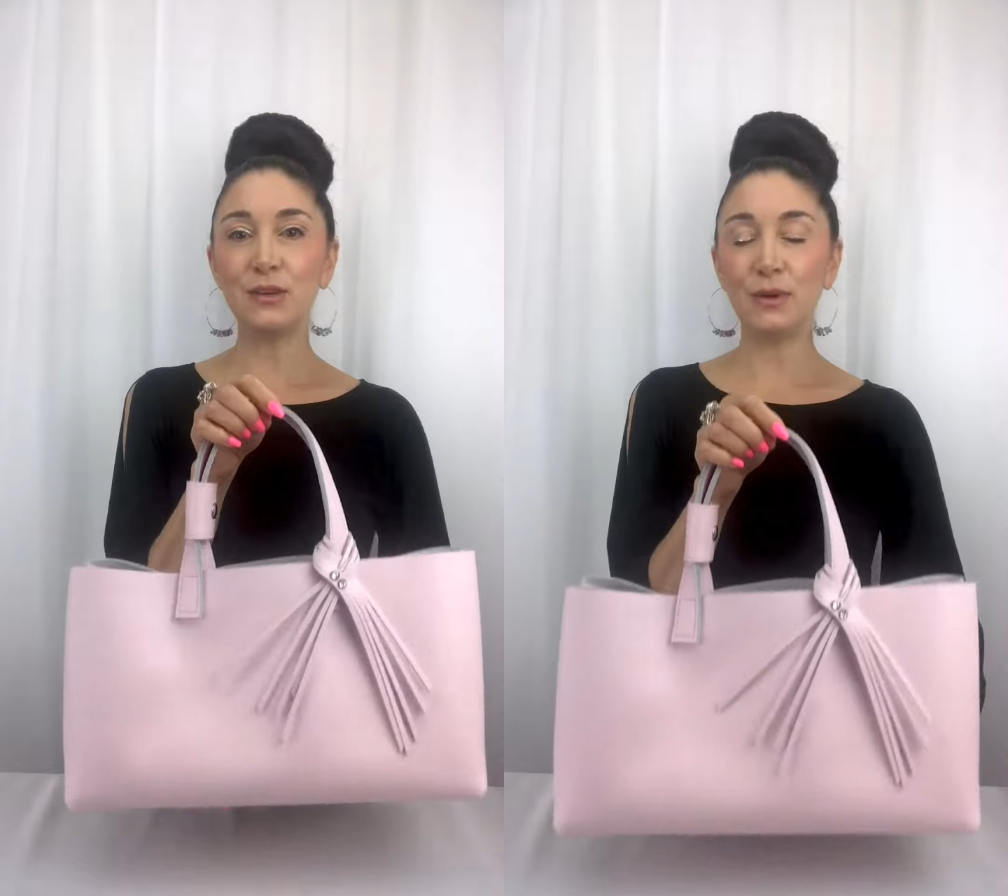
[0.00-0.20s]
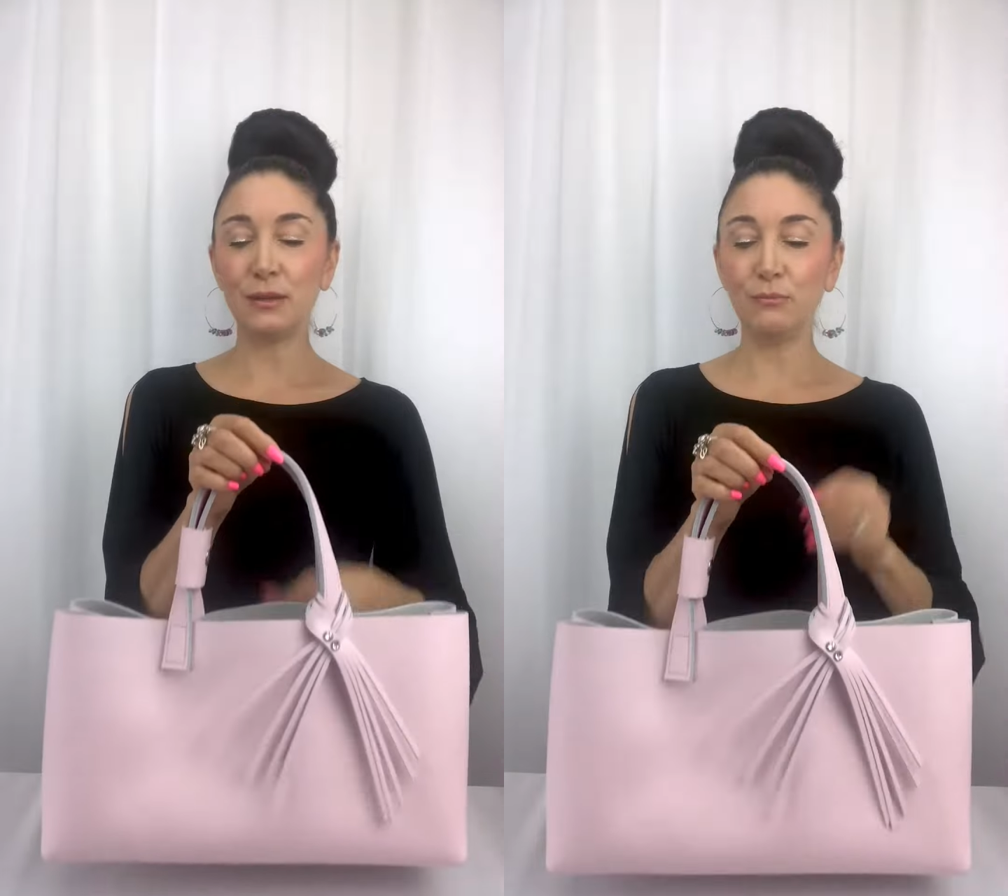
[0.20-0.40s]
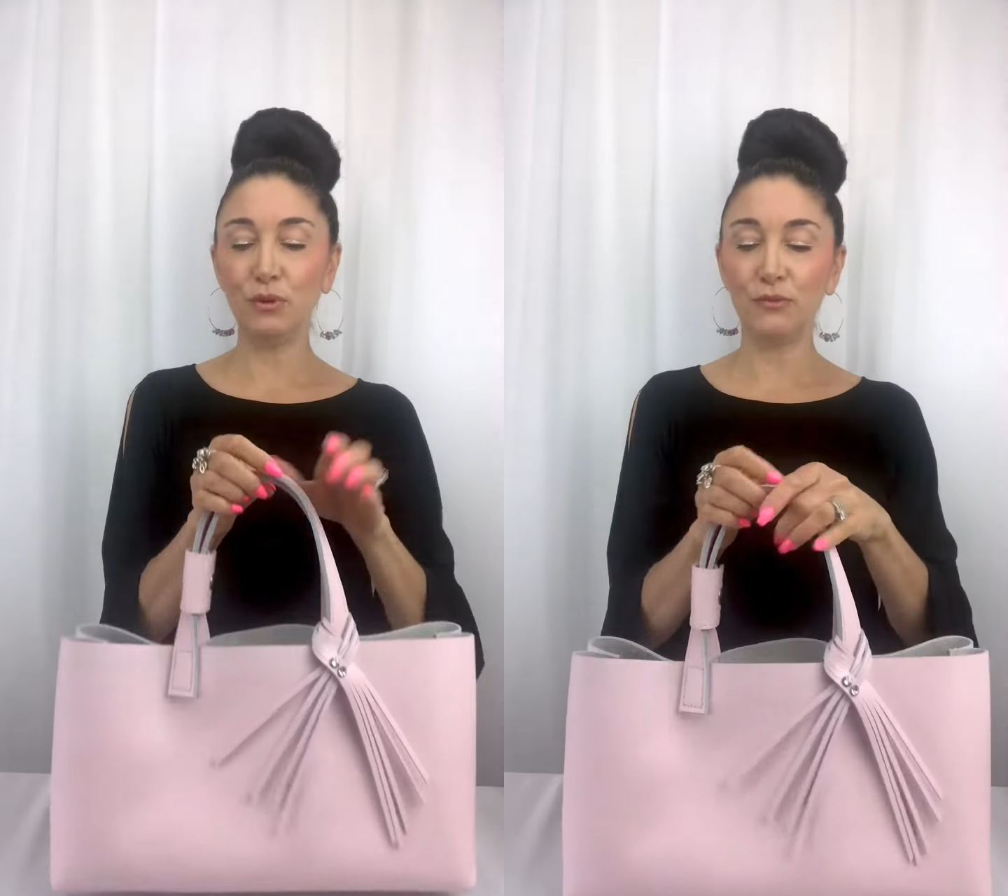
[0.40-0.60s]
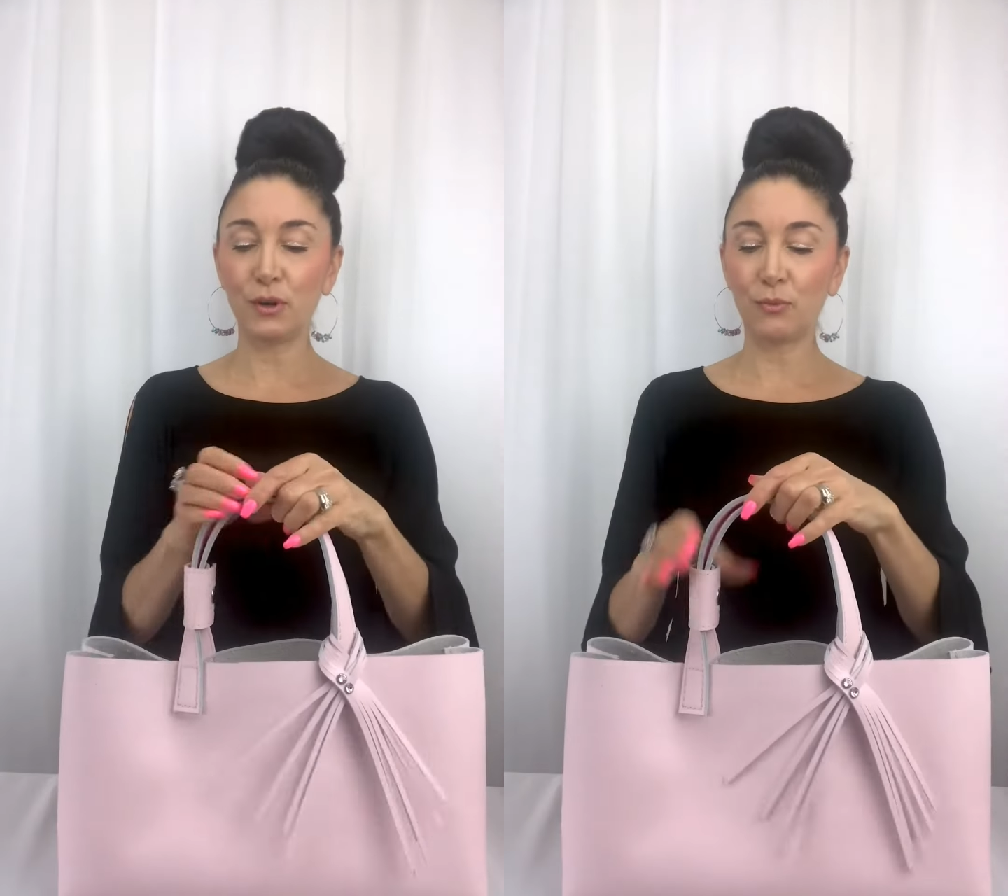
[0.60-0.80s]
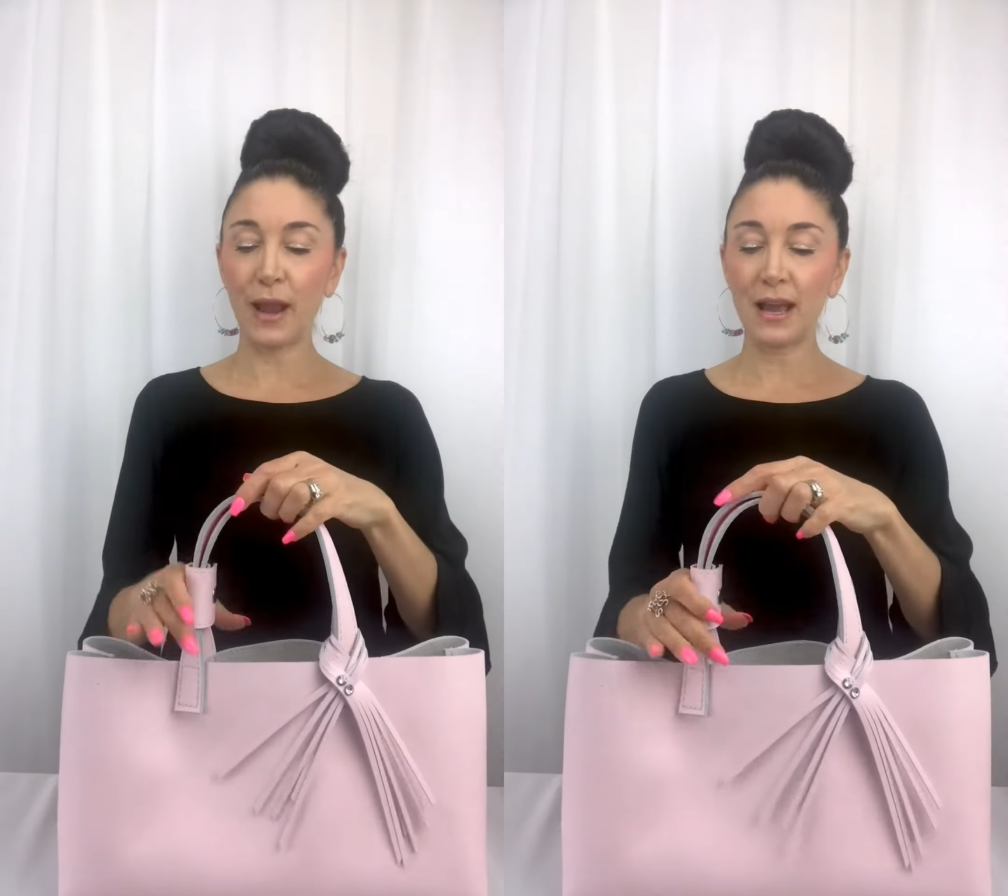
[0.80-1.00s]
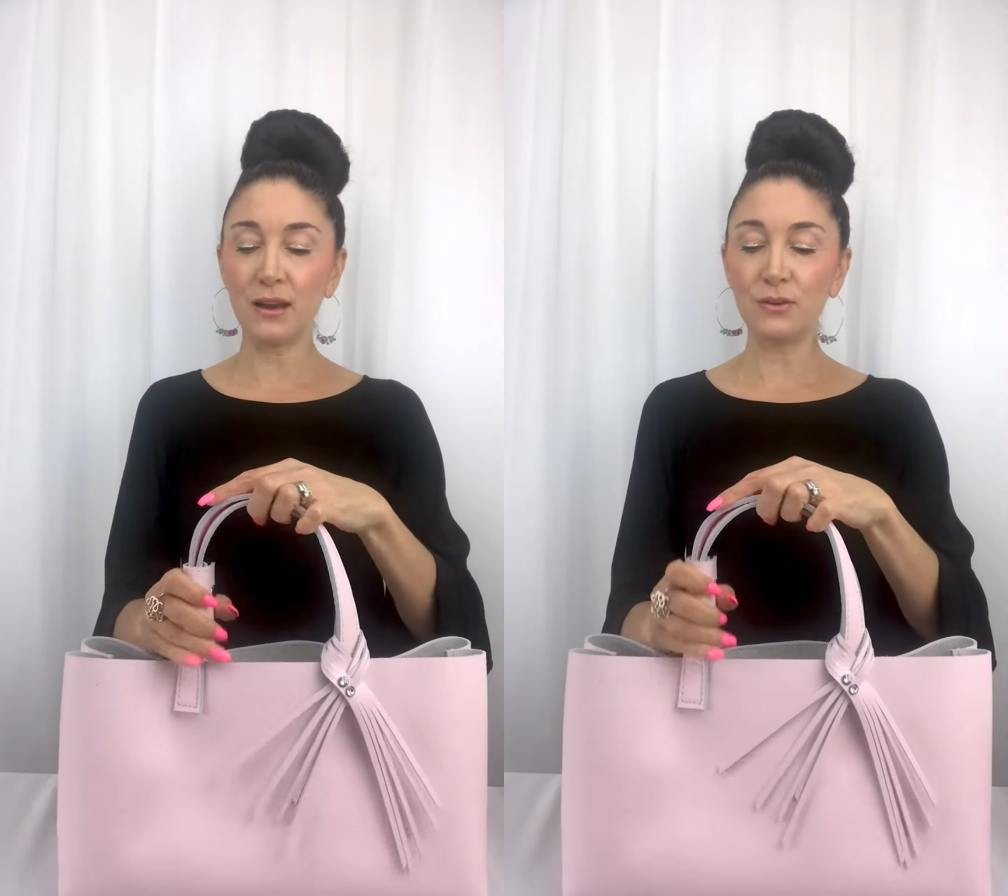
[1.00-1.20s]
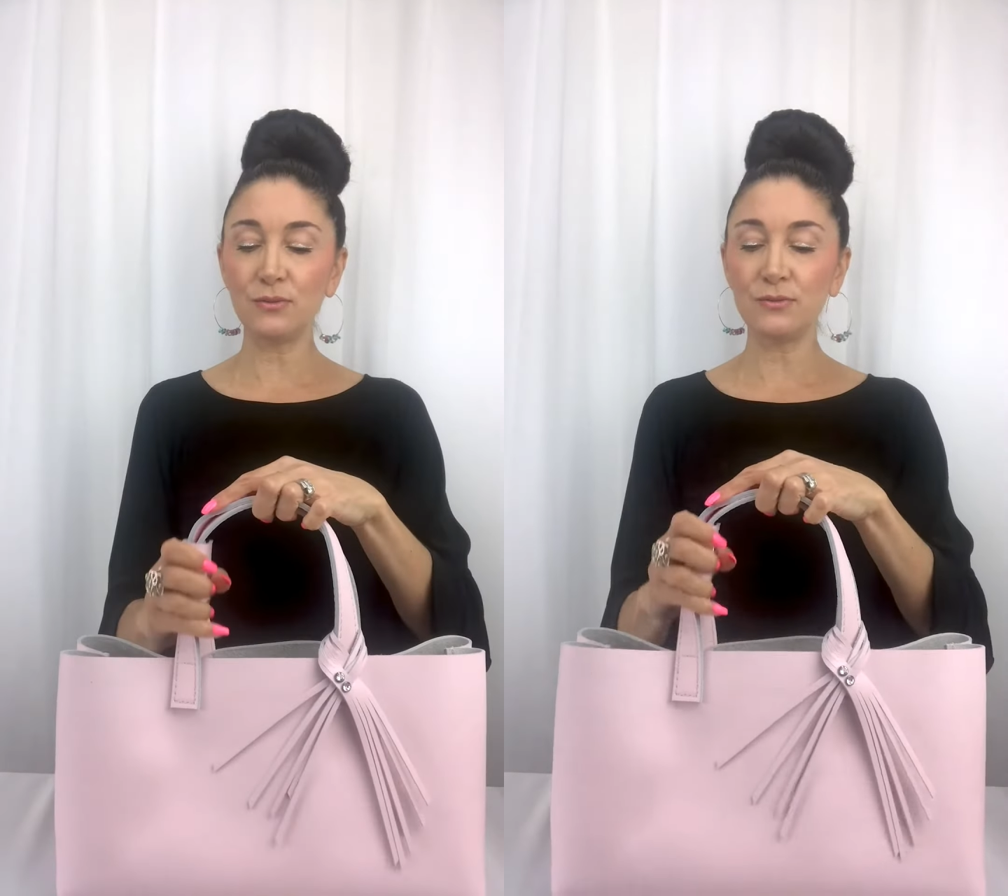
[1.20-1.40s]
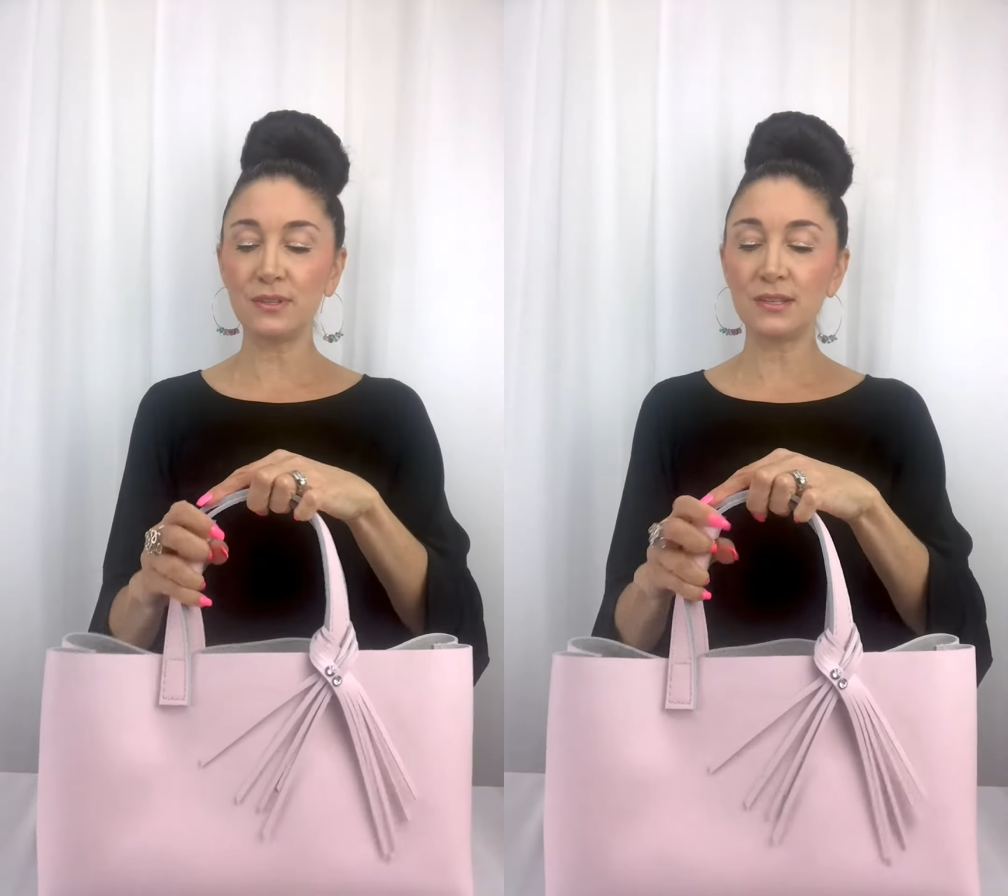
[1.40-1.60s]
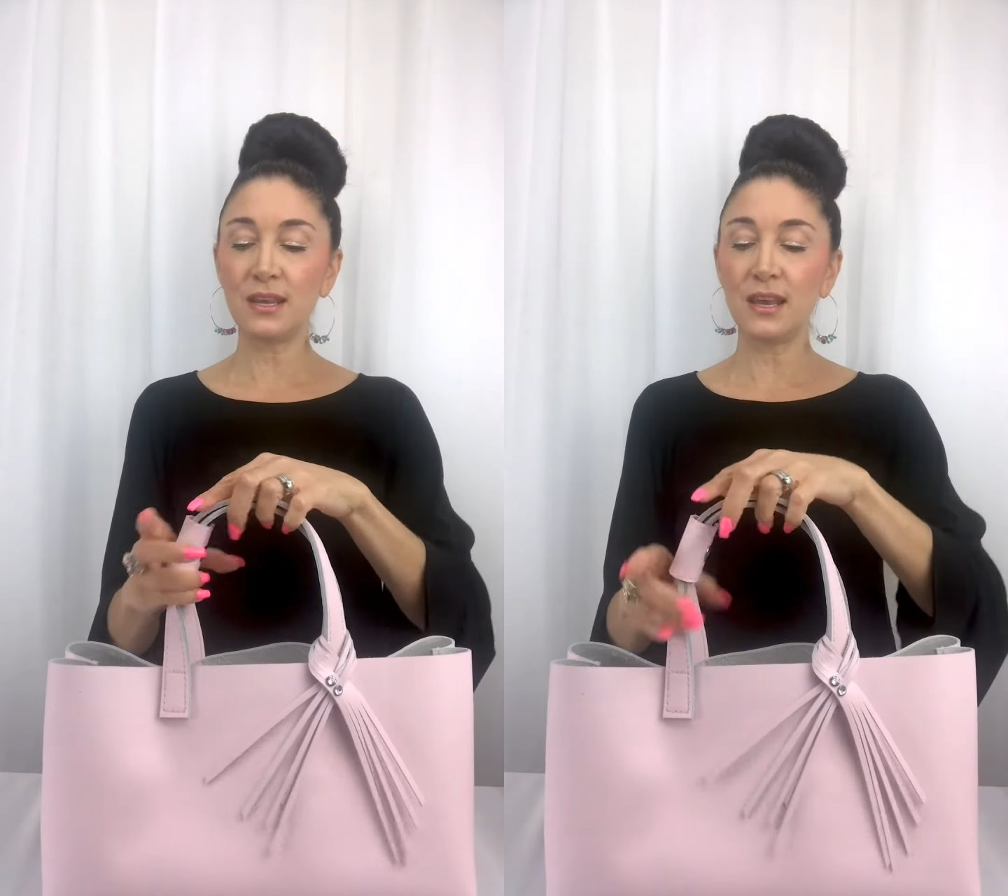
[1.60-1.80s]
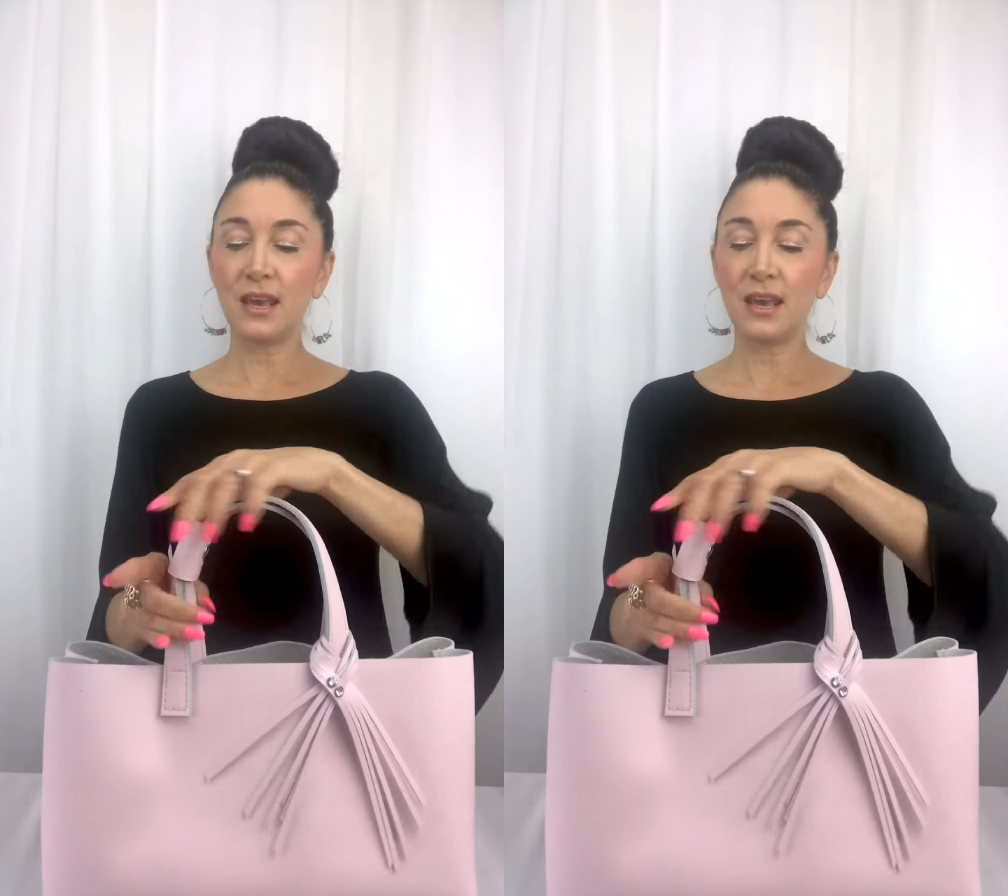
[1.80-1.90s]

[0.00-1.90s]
you can move it around